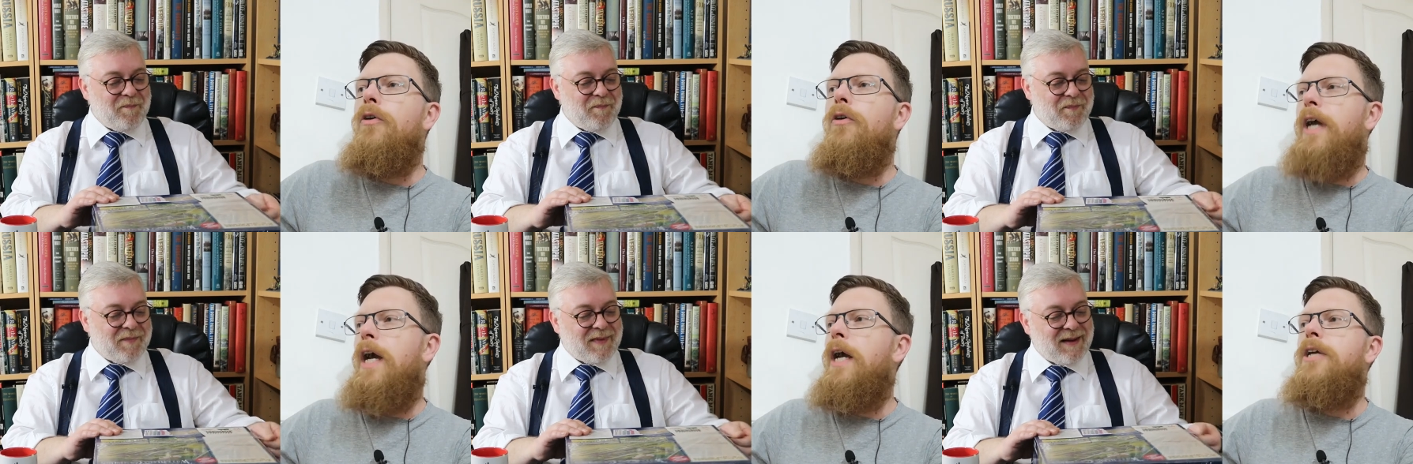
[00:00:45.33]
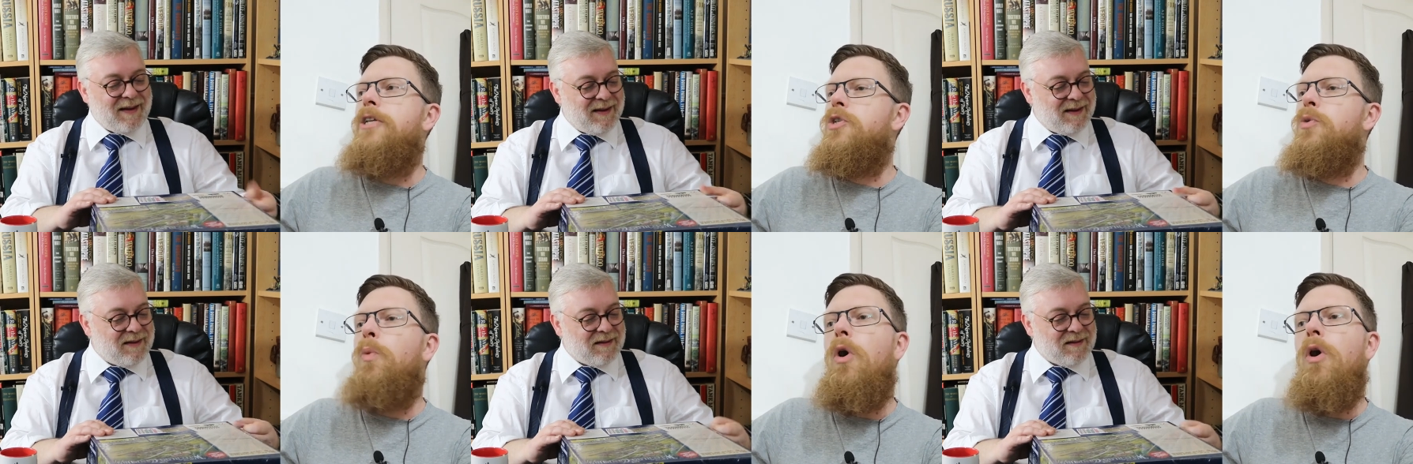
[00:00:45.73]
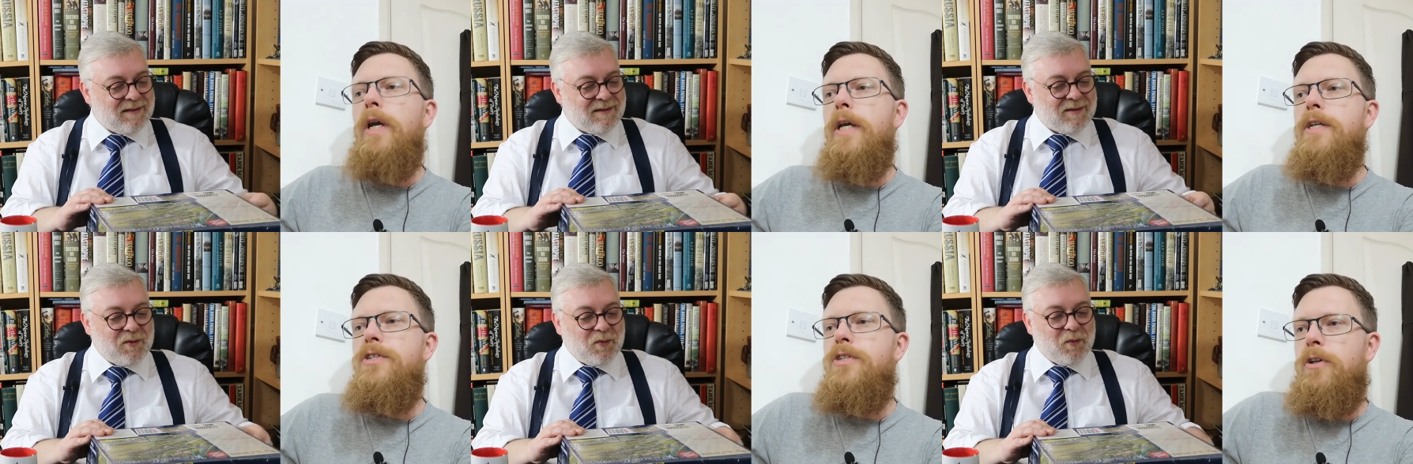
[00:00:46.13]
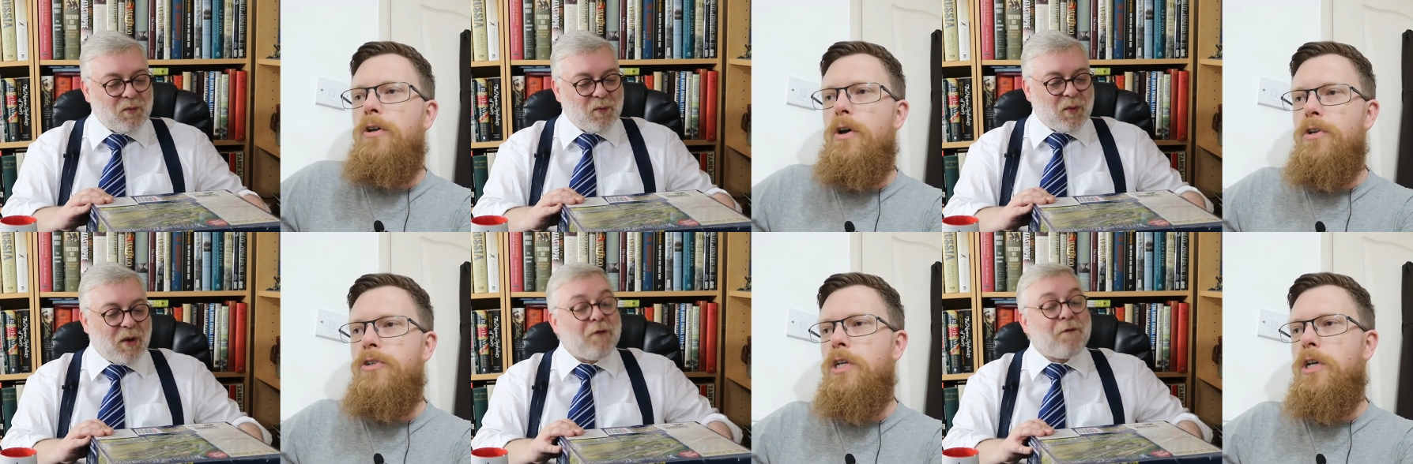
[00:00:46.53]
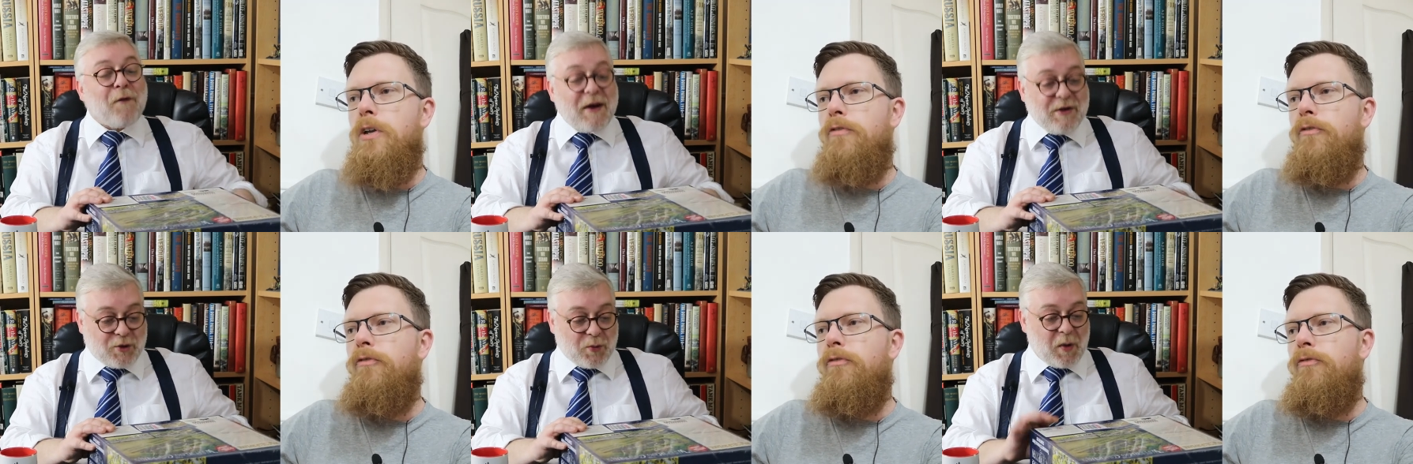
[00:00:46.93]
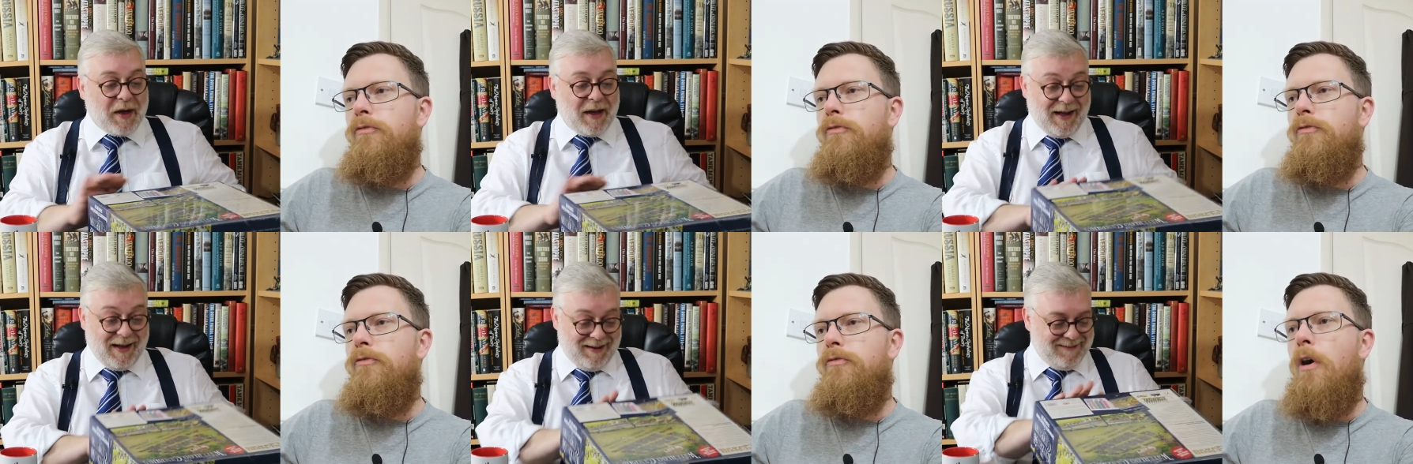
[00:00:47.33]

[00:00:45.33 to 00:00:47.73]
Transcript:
Speaker 1: Okay, so what is the Kaiser? The French one here.